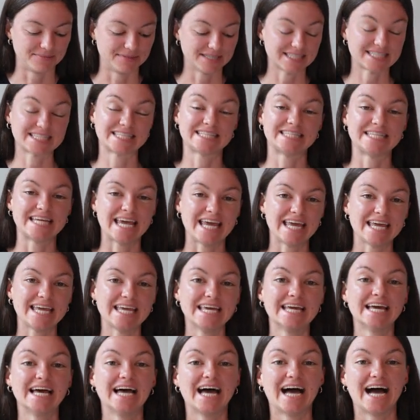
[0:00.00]

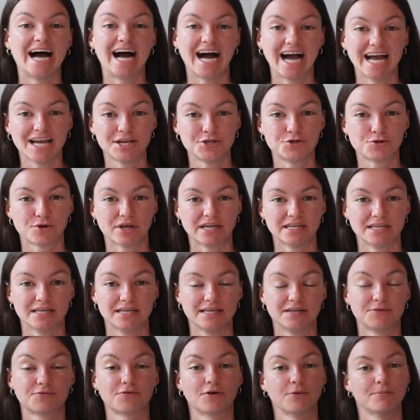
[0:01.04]
Stay
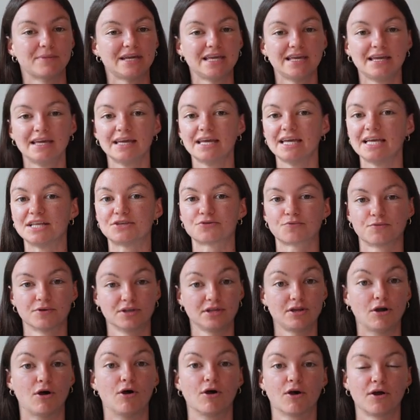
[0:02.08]
hydrated. For me, it's
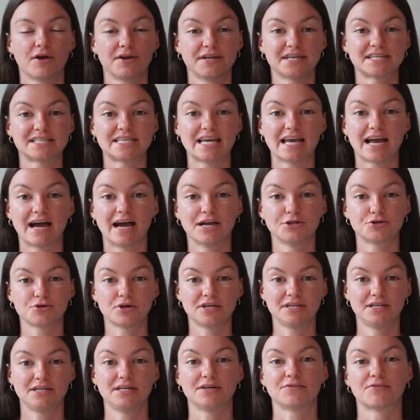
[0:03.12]
really hard to stay
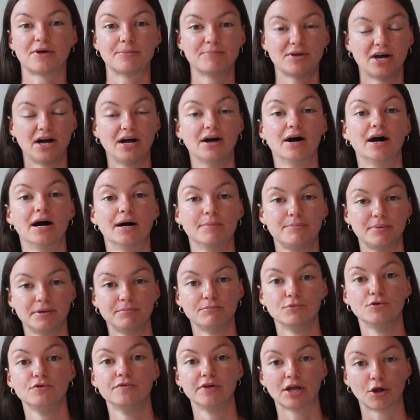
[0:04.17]
hydrated if I'm not up and
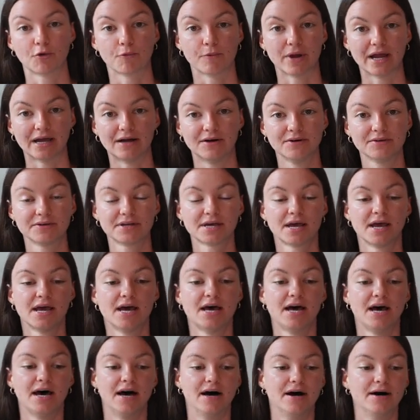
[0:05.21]
moving around.
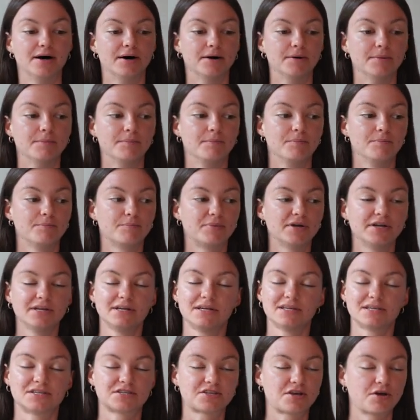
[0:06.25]
But it
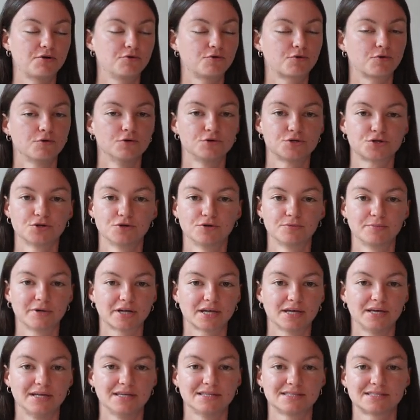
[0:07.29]
is so crucial
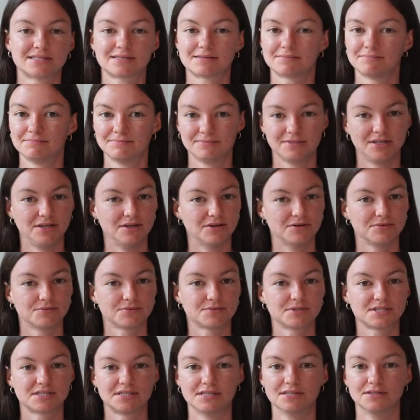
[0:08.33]
because, you know,
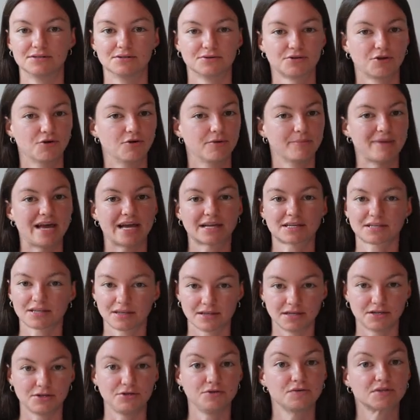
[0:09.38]
still going back to
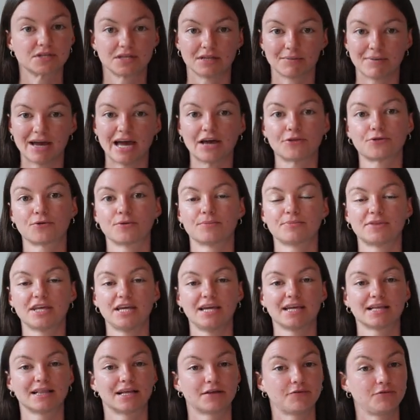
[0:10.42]
the using the bathroom
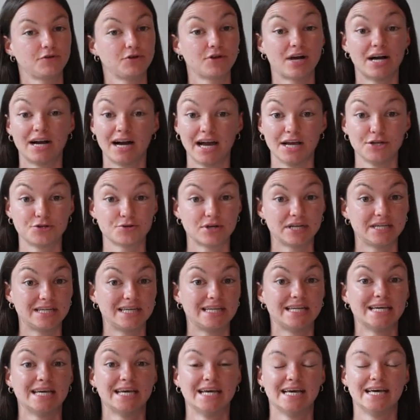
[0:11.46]
thing, like if you're not
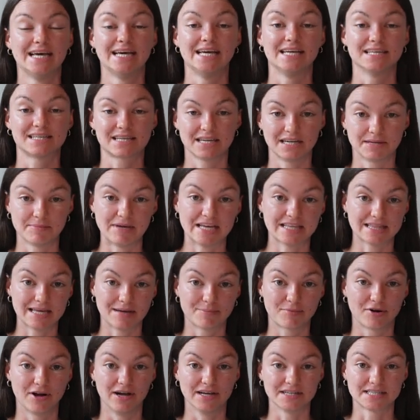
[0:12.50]
hydrated, it's going to make
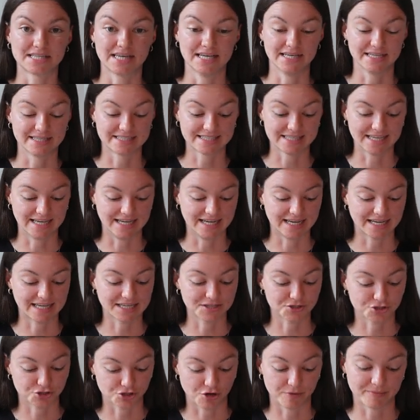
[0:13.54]
that process like
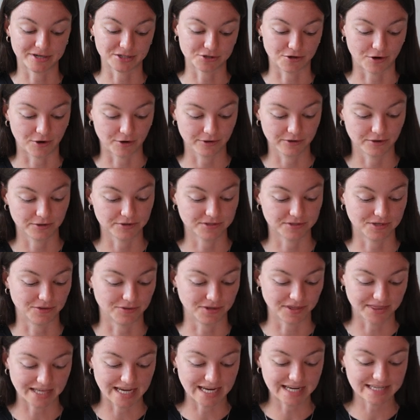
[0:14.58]
so much harder. So the
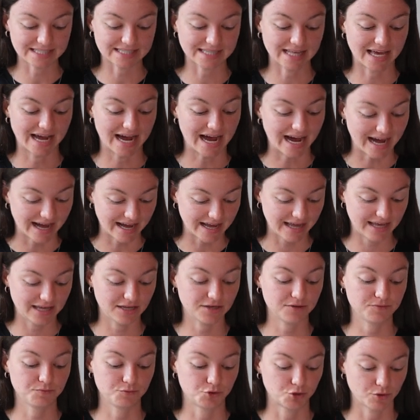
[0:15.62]
things that
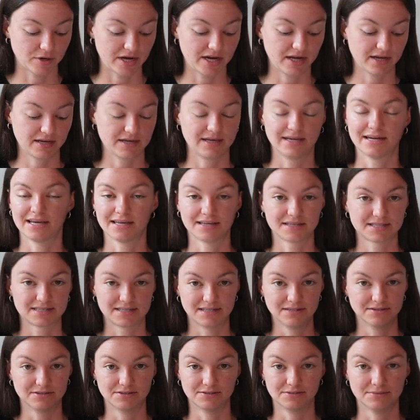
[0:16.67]
I drink, and I
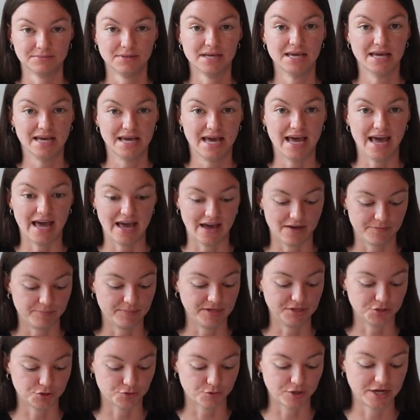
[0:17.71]
still have
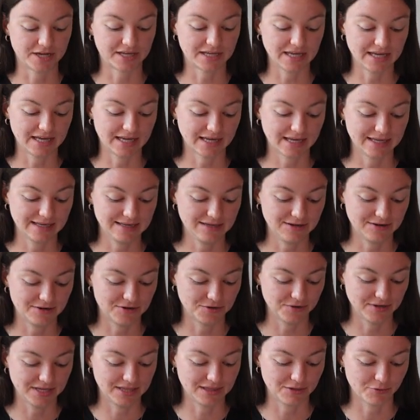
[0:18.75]
been drinking, you
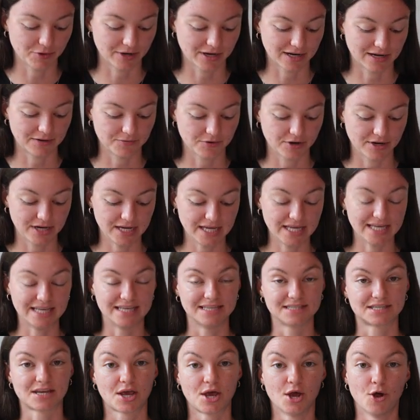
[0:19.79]
know, in the recovery,
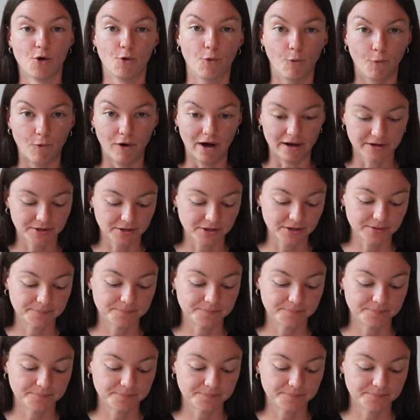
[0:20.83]
is water,